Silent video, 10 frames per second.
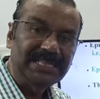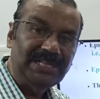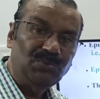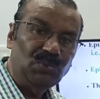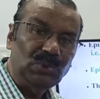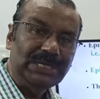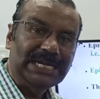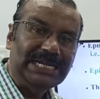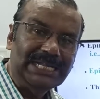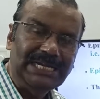they won't
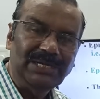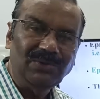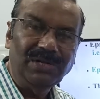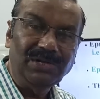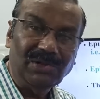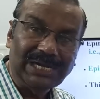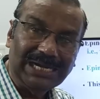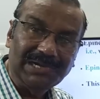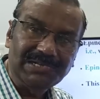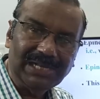enter into the
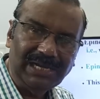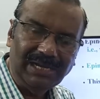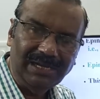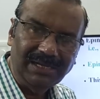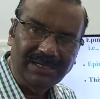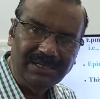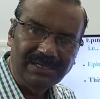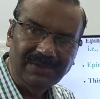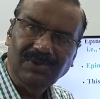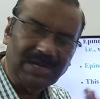target cell.
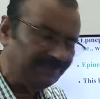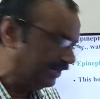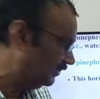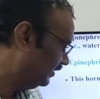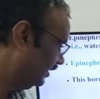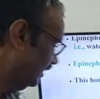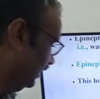Okay, friends.